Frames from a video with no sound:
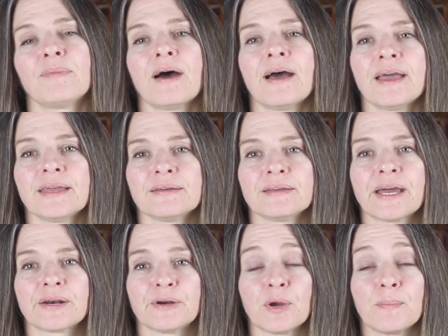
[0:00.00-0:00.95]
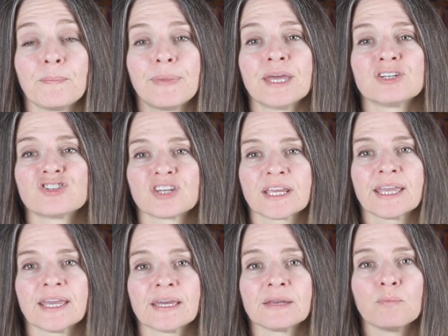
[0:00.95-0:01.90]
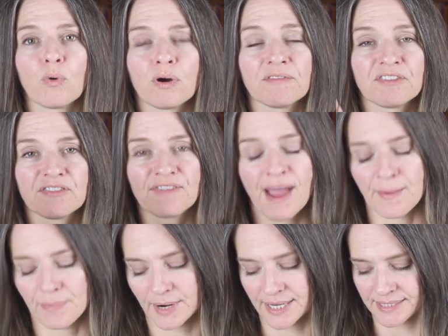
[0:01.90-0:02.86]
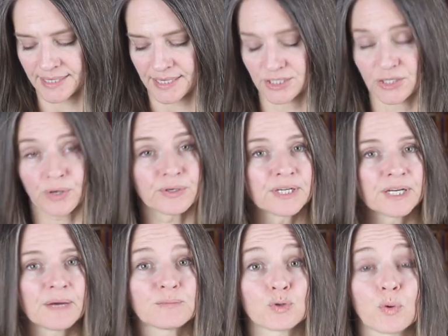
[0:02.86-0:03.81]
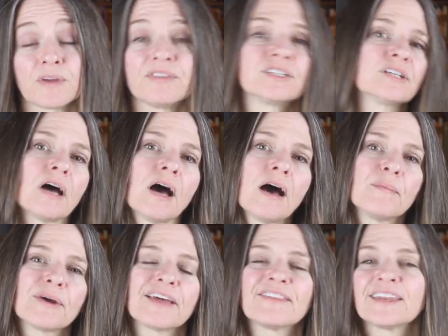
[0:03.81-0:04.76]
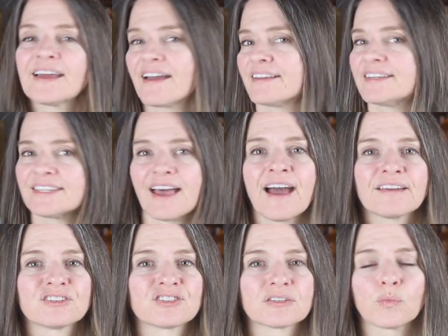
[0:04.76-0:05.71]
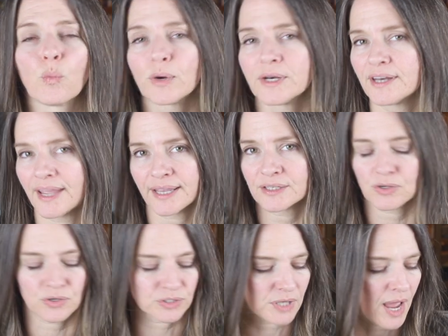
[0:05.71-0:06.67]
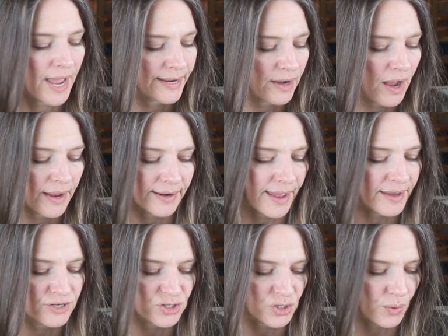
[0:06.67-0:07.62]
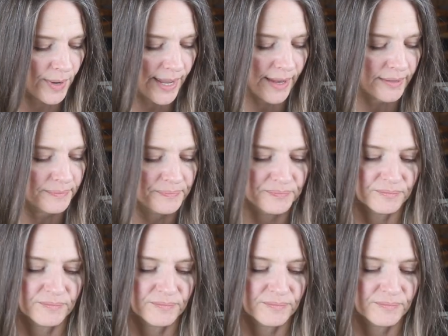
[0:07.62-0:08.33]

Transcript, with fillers: by, I don't know, pinching in more of the fabric as I sewed it up toward the top. And then I attached wooden handles I got at Joann.